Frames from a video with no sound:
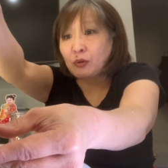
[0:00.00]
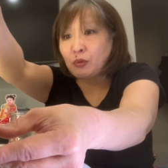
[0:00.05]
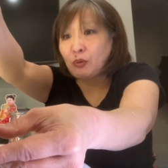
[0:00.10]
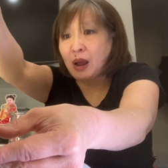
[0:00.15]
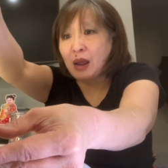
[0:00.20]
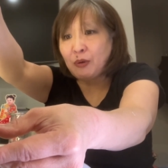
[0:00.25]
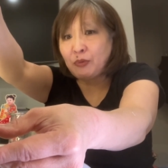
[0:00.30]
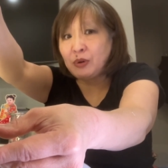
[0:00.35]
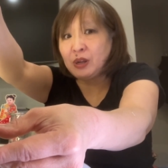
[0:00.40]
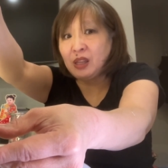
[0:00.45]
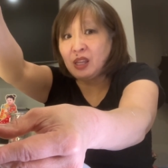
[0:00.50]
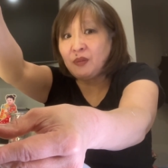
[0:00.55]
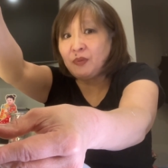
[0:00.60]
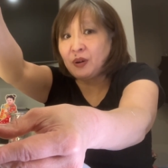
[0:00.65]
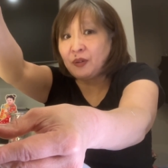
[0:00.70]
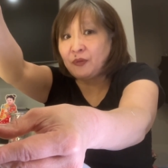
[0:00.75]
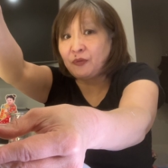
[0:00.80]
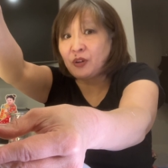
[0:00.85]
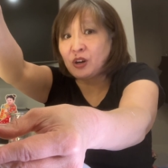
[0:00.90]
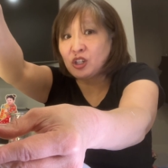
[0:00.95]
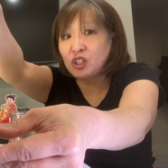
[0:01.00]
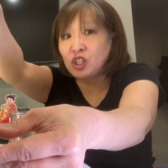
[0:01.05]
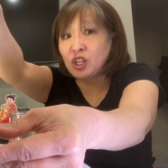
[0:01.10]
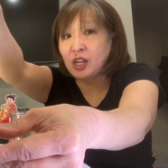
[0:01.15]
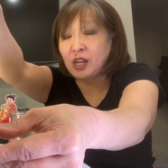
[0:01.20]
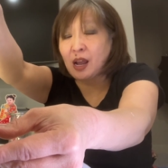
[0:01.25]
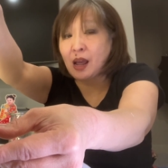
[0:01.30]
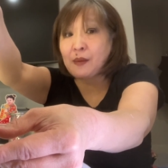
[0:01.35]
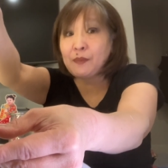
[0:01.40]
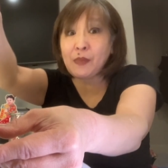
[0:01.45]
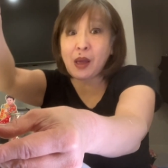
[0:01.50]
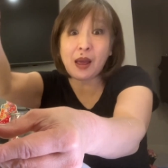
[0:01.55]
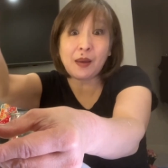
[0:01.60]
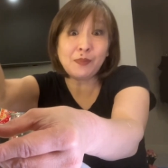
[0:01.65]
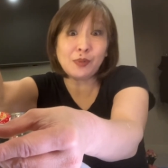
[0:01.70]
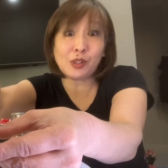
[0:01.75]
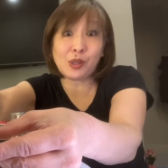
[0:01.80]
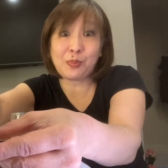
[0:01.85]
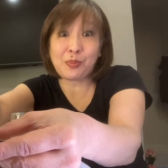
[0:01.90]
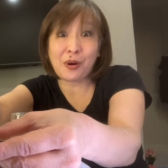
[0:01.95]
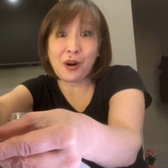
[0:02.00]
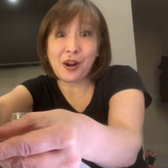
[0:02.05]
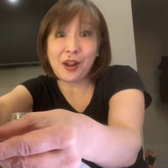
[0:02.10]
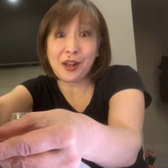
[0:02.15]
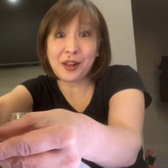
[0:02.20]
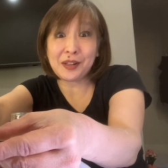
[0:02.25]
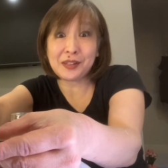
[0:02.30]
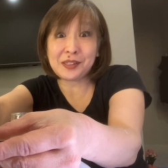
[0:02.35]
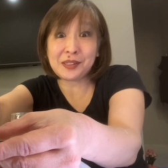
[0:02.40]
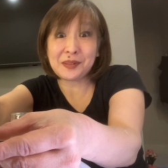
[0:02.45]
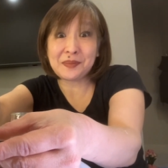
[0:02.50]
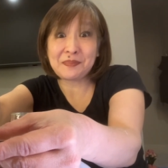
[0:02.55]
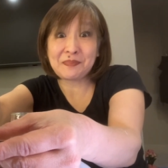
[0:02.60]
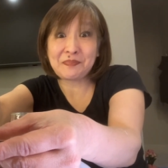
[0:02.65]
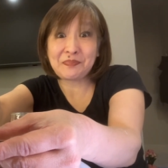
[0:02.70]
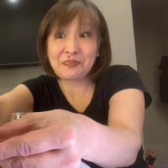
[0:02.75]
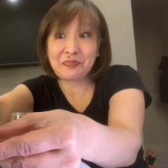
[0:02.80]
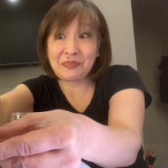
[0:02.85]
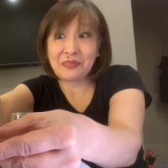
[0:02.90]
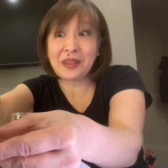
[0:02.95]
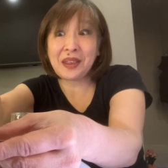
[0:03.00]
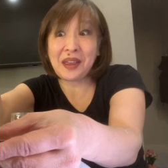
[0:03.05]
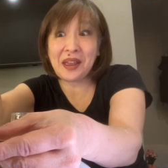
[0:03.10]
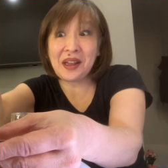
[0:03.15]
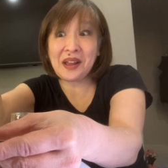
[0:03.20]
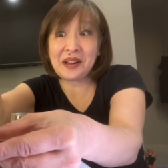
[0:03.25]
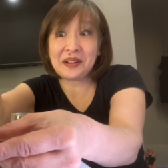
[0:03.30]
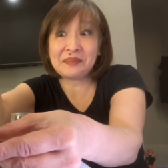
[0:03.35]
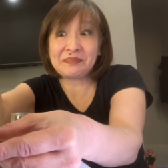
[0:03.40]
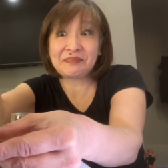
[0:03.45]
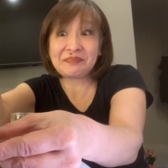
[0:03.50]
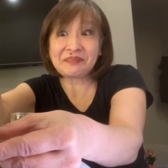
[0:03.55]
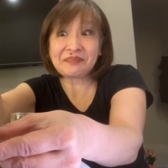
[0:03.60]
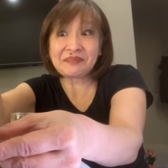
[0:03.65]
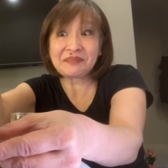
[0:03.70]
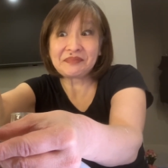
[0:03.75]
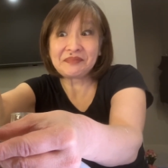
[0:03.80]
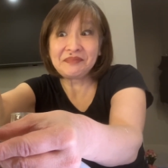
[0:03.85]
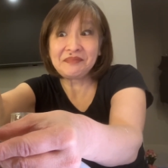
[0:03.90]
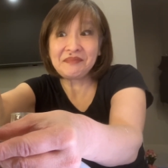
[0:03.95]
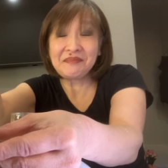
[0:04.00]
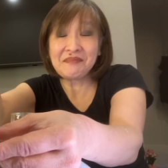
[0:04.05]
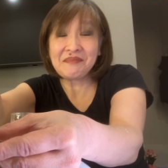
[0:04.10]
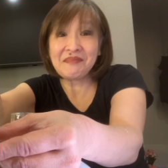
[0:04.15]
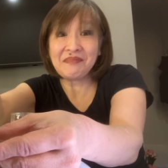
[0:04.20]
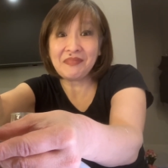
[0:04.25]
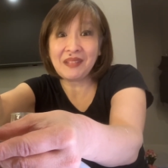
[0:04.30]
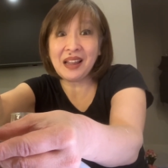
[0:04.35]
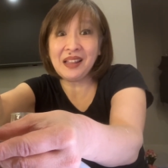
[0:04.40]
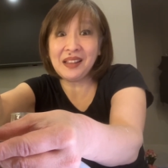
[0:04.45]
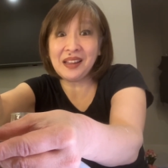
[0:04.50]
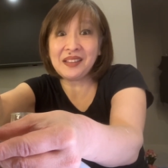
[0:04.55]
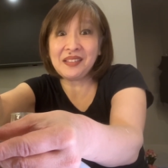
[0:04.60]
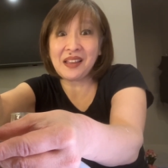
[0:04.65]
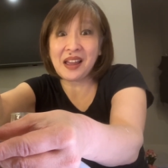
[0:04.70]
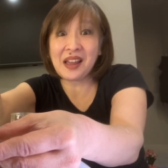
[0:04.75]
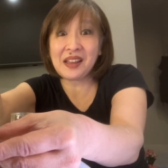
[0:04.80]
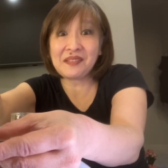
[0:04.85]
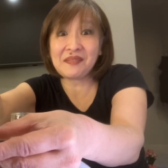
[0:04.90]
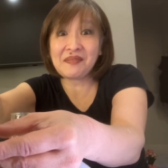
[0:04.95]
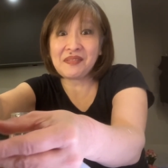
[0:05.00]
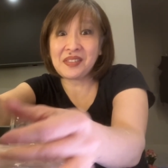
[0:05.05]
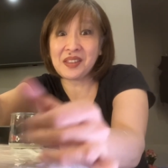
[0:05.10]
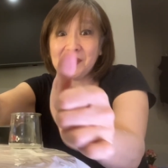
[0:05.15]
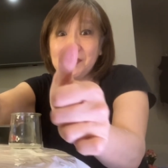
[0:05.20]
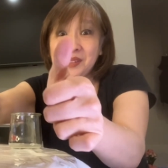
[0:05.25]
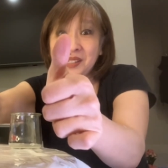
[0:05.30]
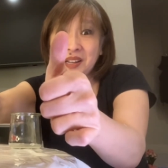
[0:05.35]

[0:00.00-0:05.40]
Wow, really refreshing. I'm, I'm surprised. Yeah, I like that. Thumbs